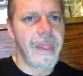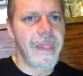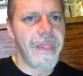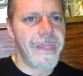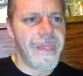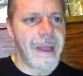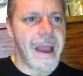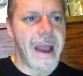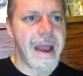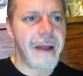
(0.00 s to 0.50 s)

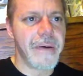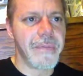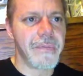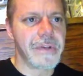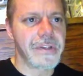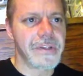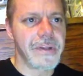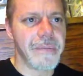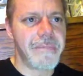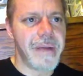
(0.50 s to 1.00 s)
that
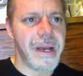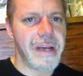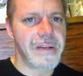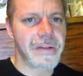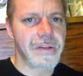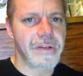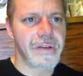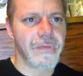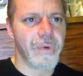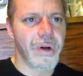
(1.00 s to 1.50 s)
was the
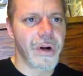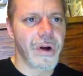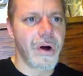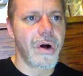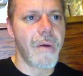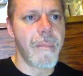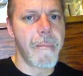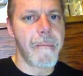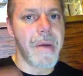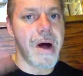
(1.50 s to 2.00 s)
basis of what
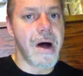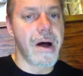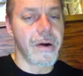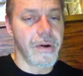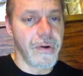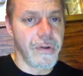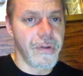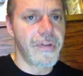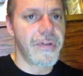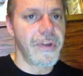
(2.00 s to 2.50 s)
all
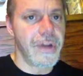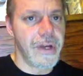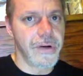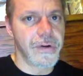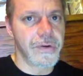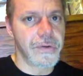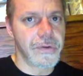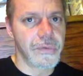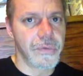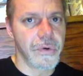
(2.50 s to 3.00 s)
modern
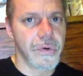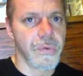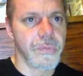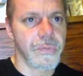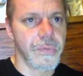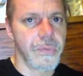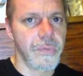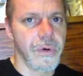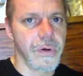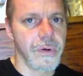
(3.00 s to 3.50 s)
theaters
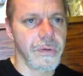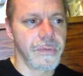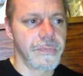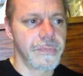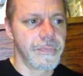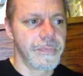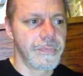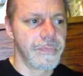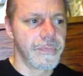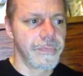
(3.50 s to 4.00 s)
were
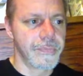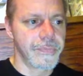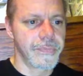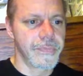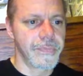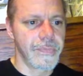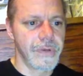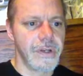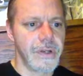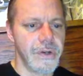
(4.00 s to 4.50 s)

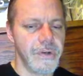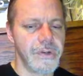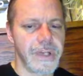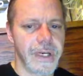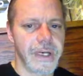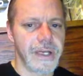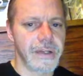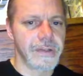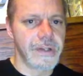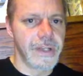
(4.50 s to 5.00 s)

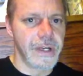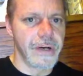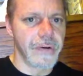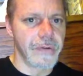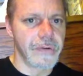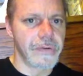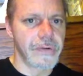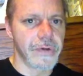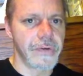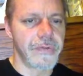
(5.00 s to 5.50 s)
using as
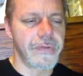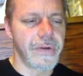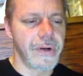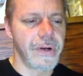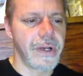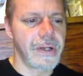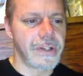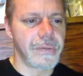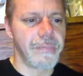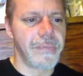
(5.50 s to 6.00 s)
their sort of
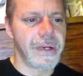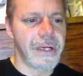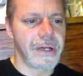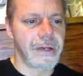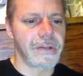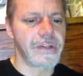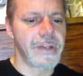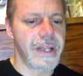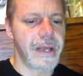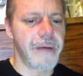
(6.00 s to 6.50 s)
foundation,
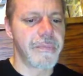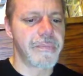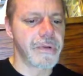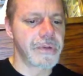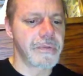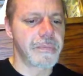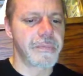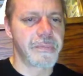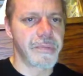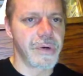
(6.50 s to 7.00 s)
because of that
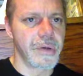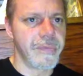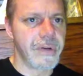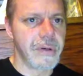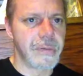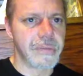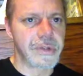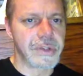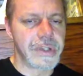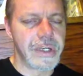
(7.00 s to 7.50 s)

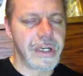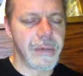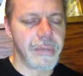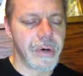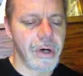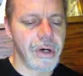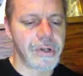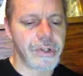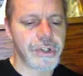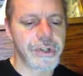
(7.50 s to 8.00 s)
permanent proscenium
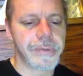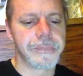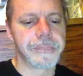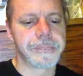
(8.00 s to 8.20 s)
arch.